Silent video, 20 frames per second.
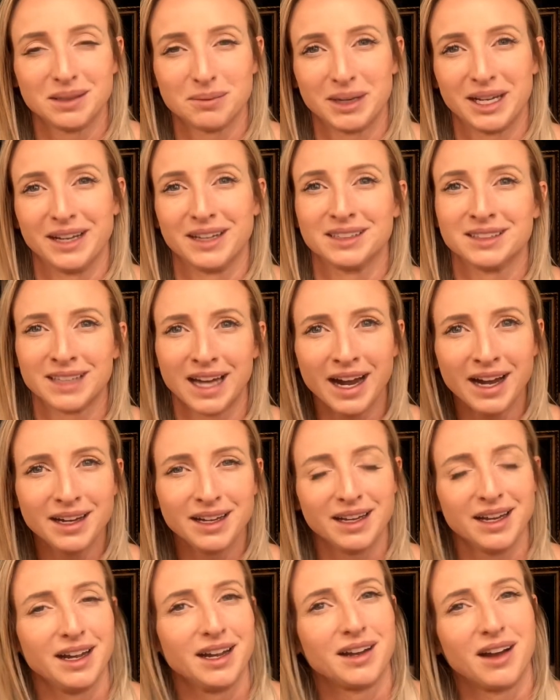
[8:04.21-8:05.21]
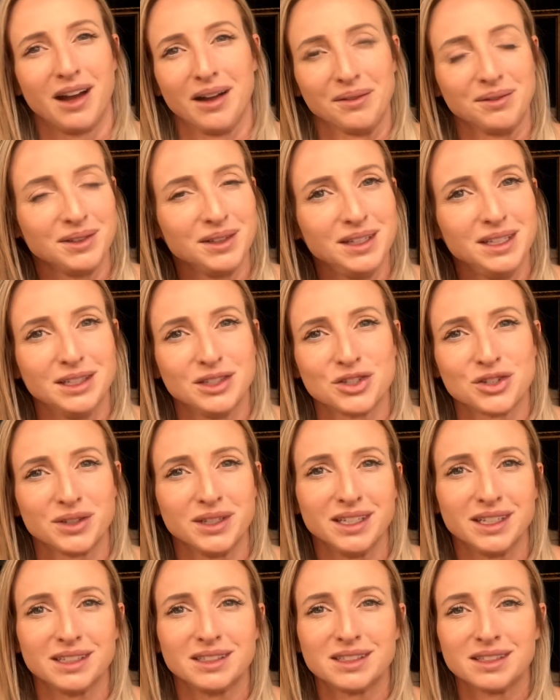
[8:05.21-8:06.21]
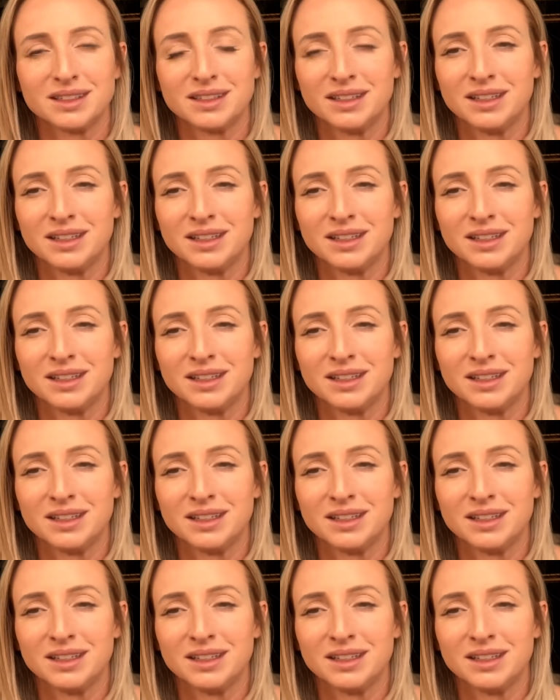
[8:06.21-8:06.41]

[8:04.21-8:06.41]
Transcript: my anxiety, I got really intrigued.